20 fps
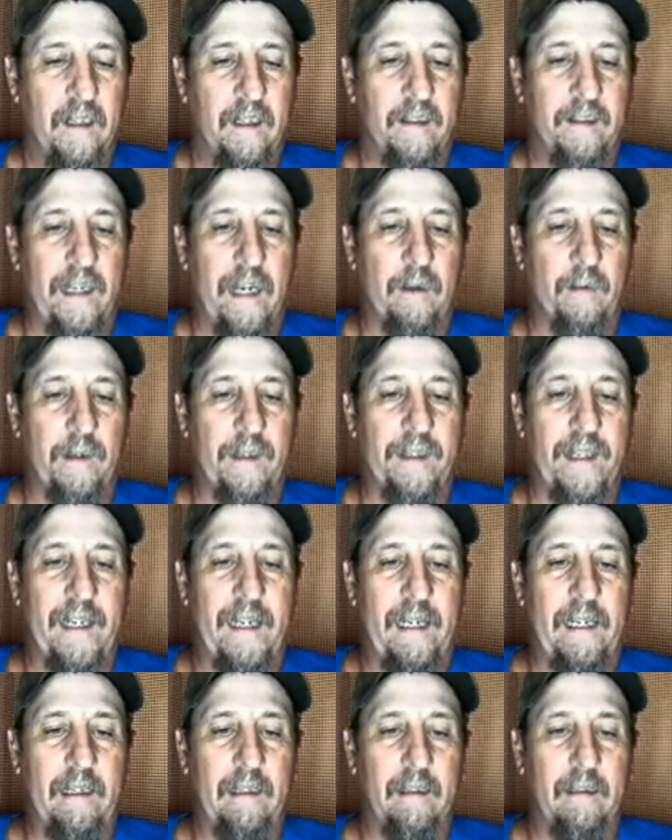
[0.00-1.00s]
Now when
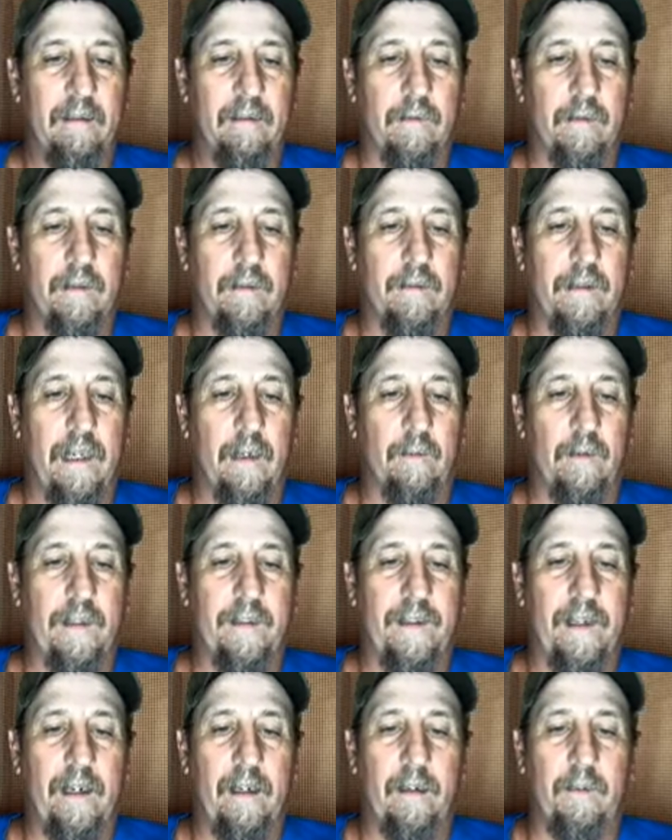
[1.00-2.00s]

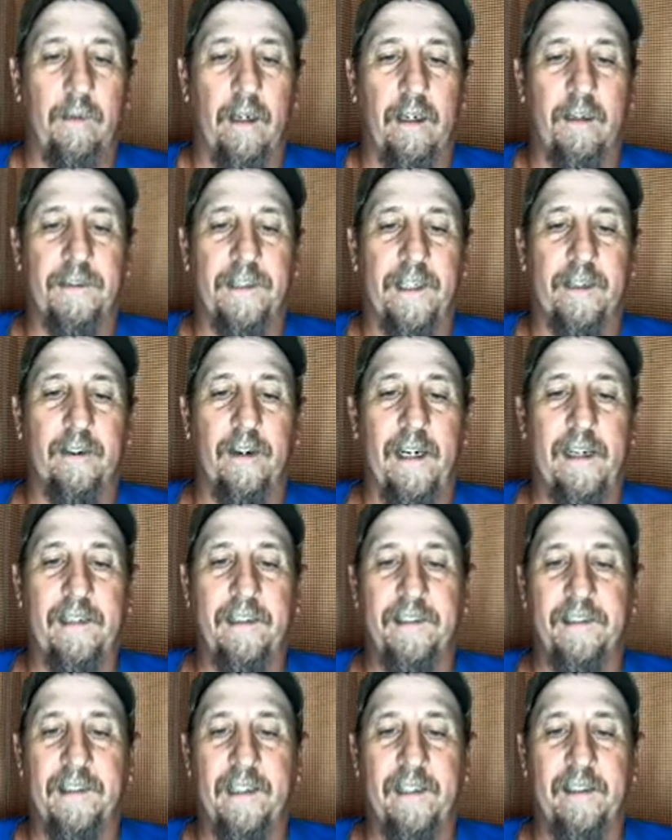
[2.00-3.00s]
there arose a great
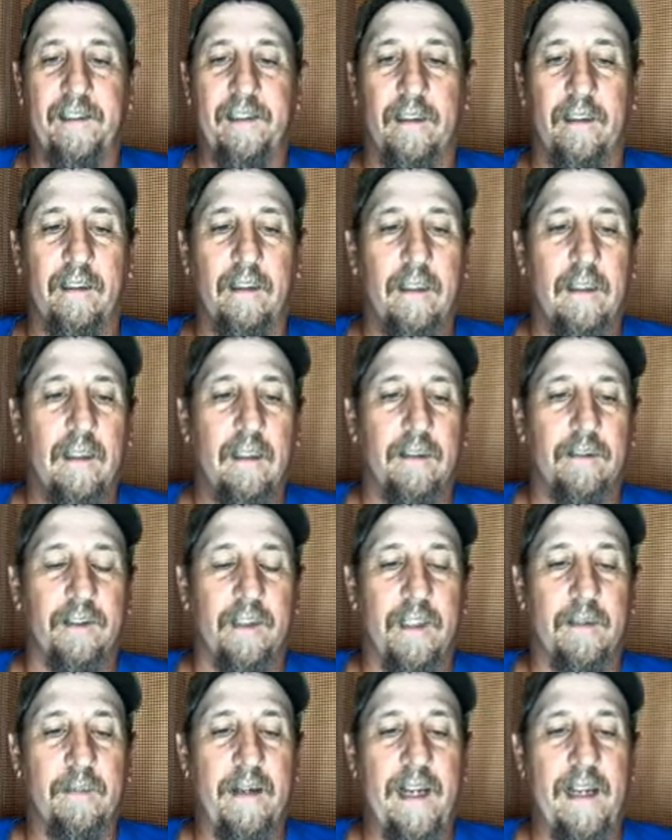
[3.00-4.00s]
dissension, the
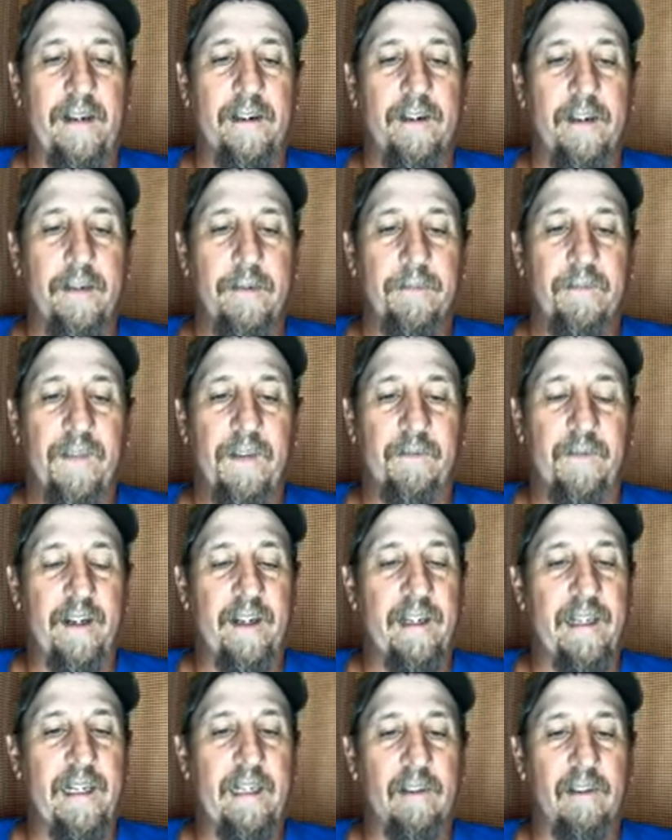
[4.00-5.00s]
commander,
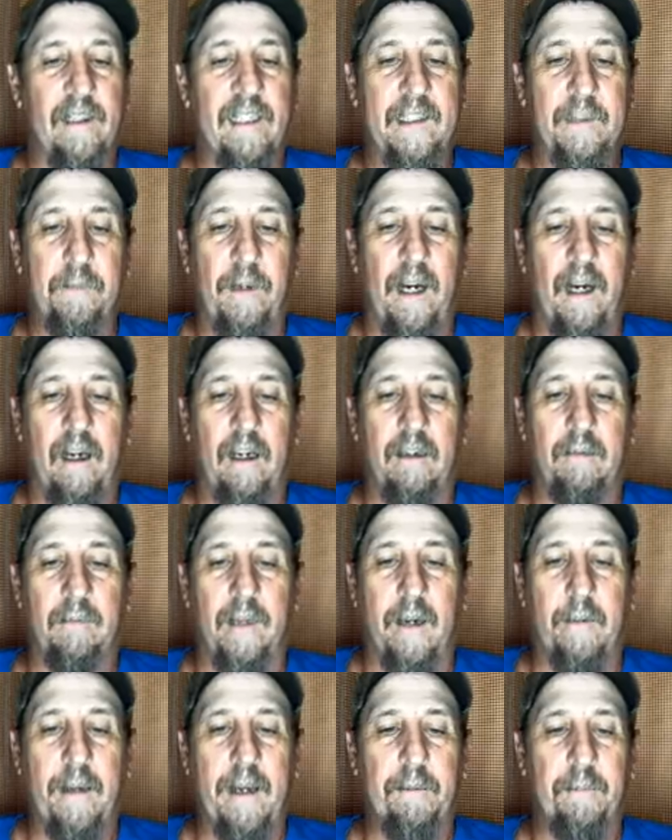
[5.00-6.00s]
fearing lest Paul
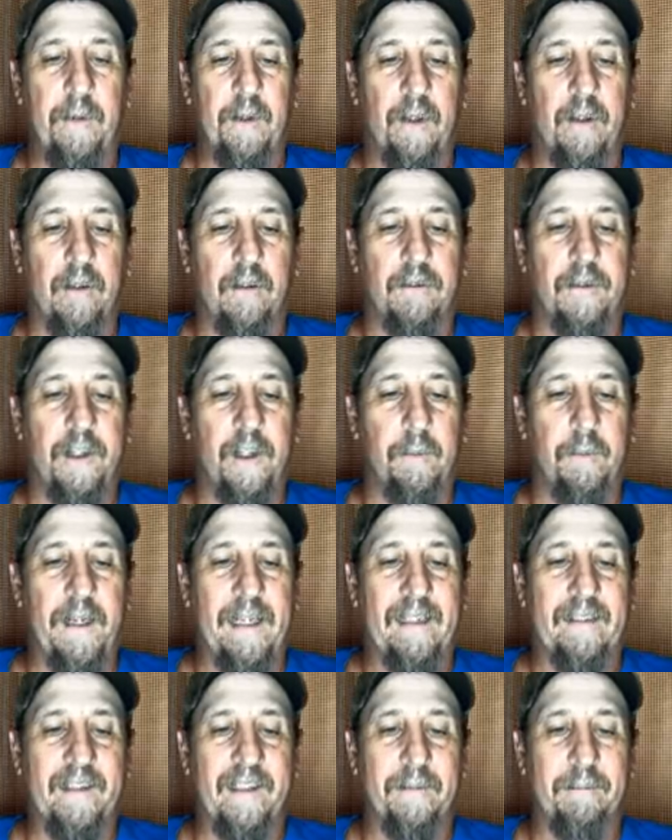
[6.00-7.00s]
might be pulled to
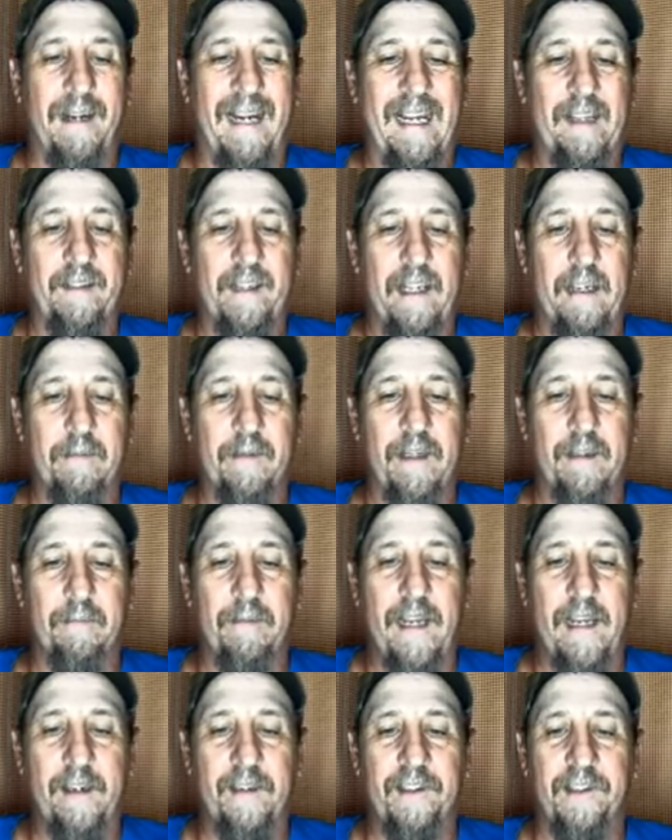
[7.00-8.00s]
pieces by them,
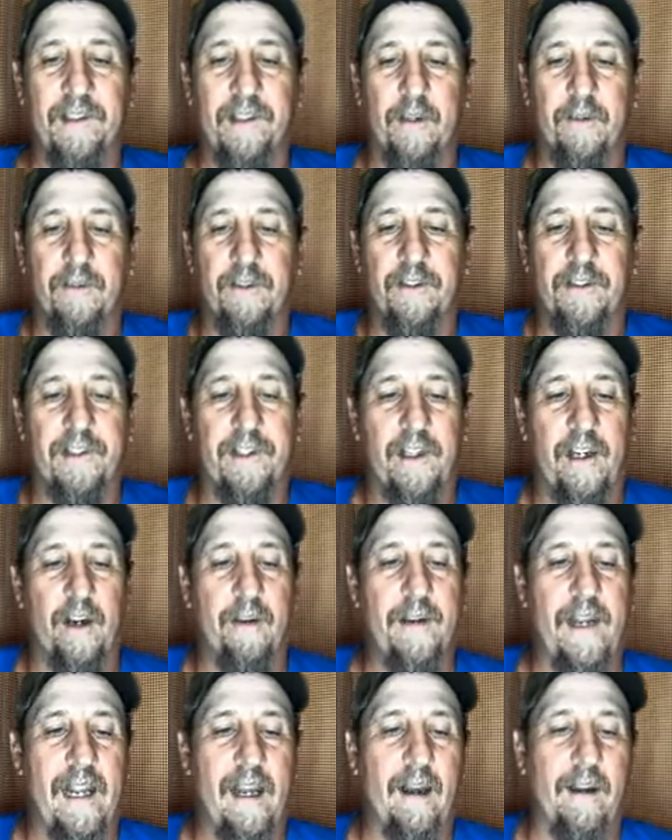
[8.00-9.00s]
commanded the soldiers to
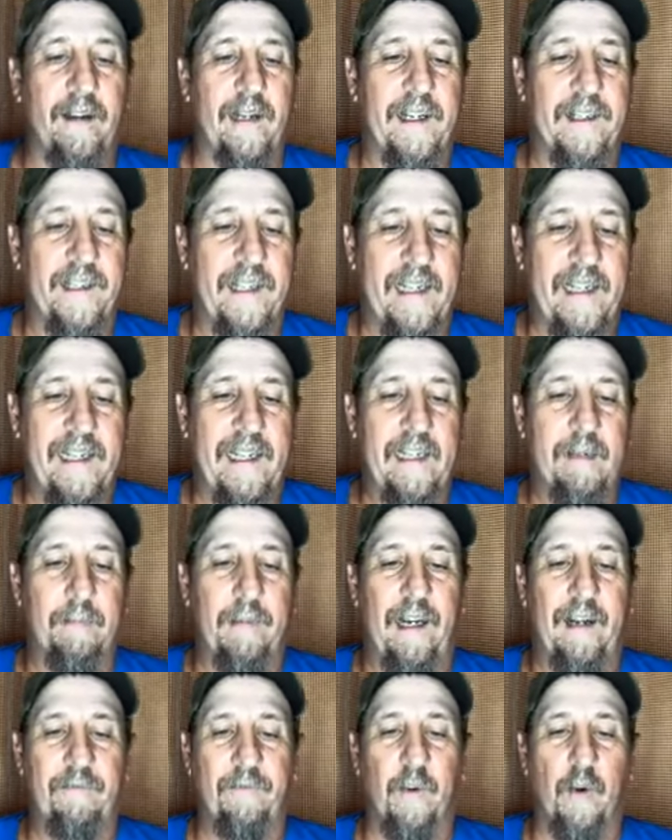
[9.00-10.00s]
go down and take him
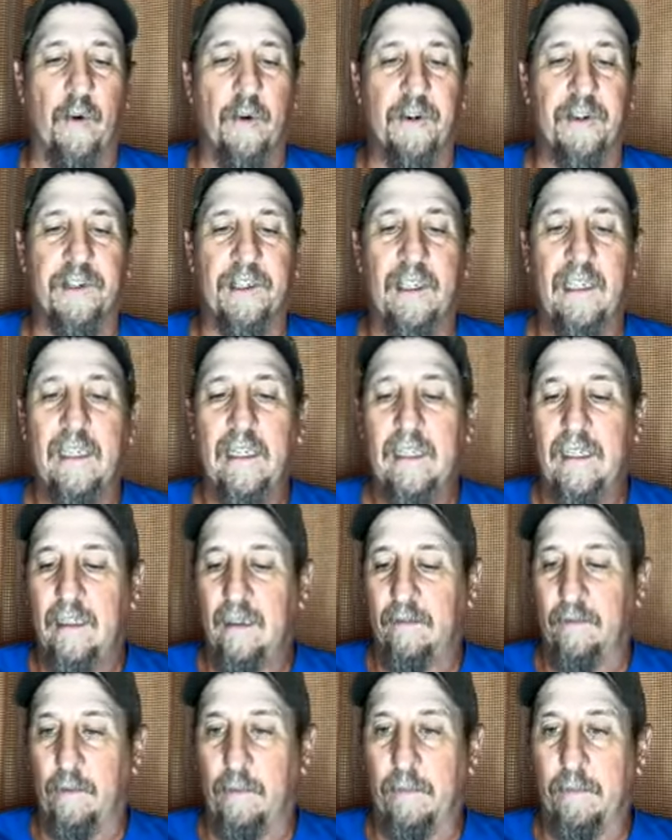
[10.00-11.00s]
by force
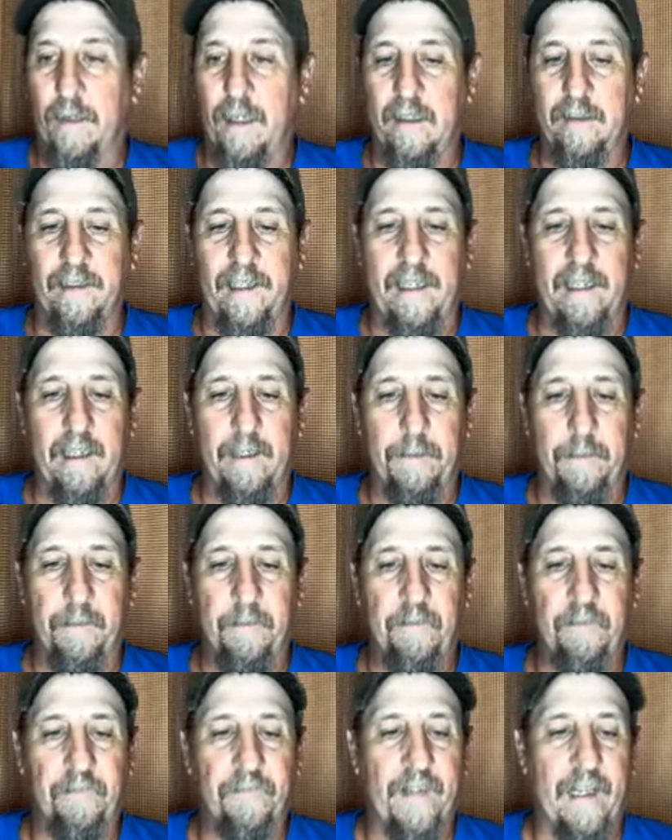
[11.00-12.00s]
from among them
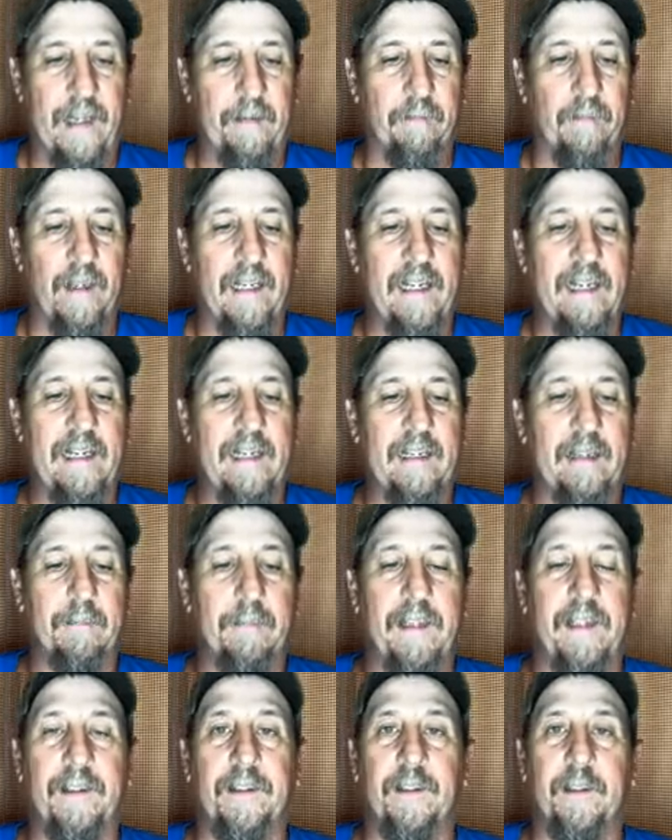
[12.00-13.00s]
and bring
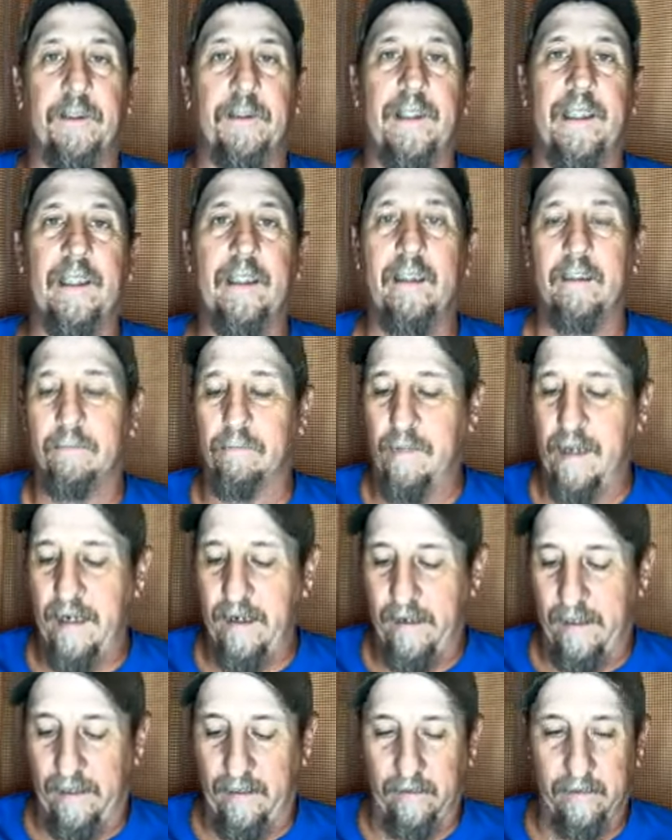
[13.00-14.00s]
him into the
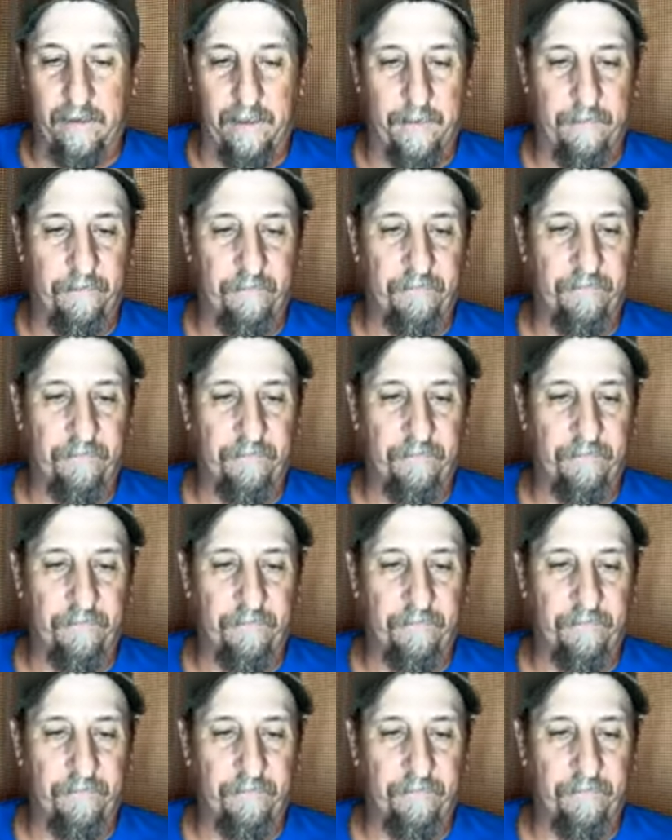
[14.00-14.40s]
barracks.